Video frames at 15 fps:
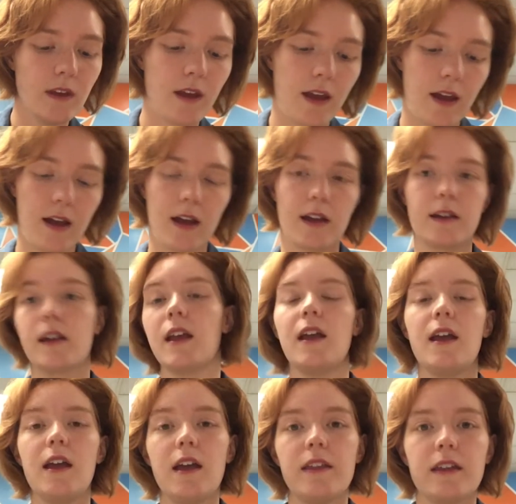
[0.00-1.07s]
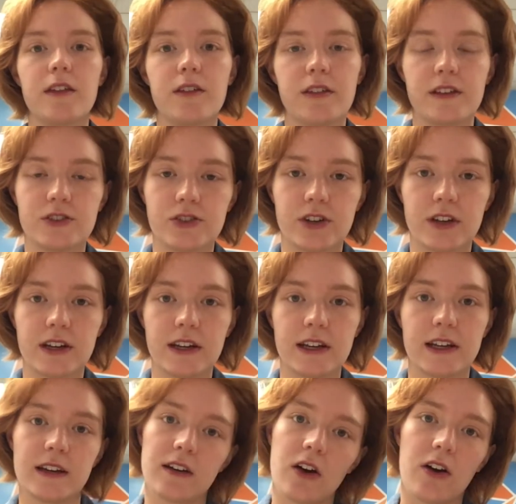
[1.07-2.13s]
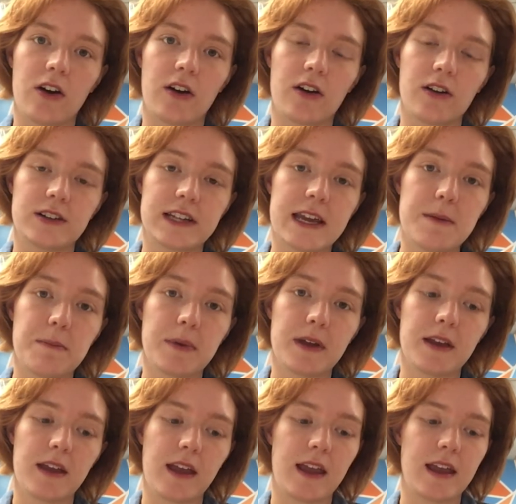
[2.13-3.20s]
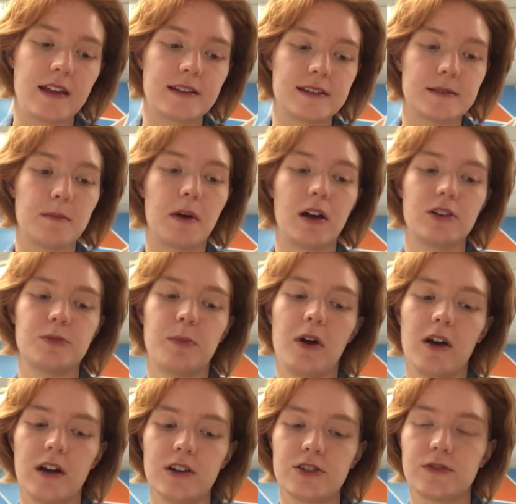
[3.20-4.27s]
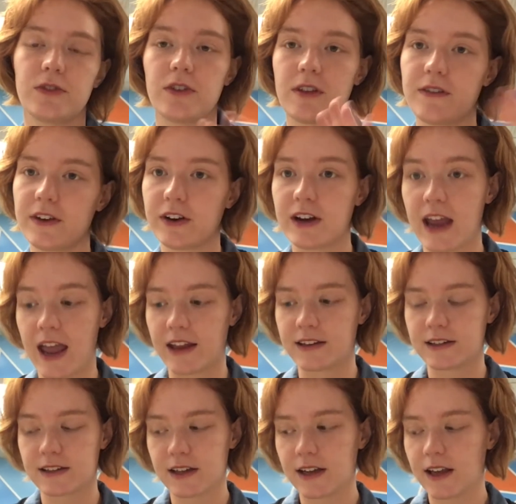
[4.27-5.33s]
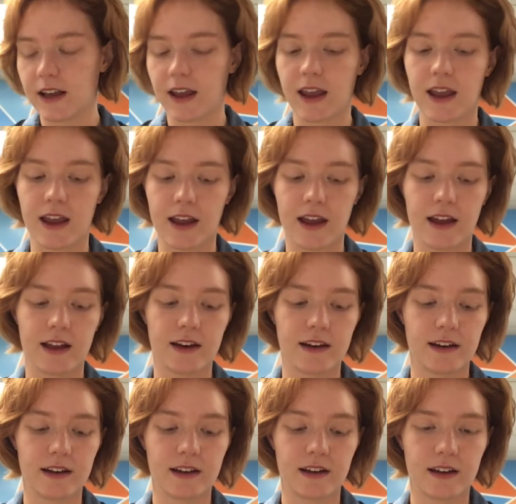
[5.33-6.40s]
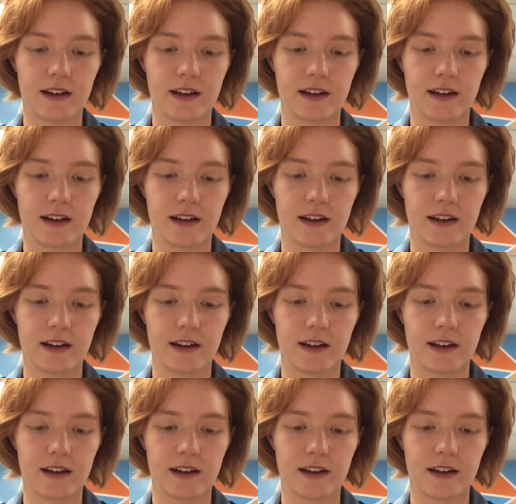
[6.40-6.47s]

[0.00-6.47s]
And the other things you're going to need are tape and some Mod Podge for the very end. And